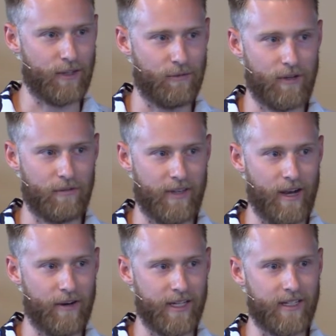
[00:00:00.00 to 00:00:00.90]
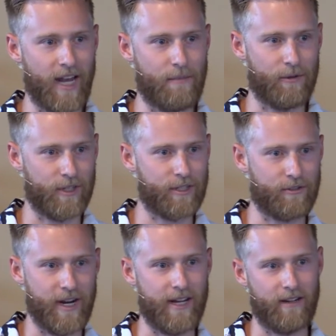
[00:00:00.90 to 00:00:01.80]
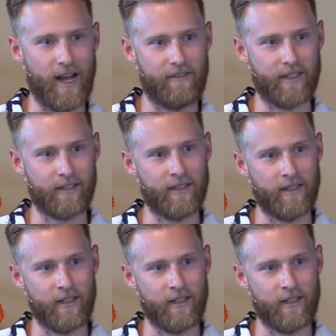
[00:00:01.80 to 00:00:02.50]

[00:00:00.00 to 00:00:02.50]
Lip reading: with without any type of restraint or having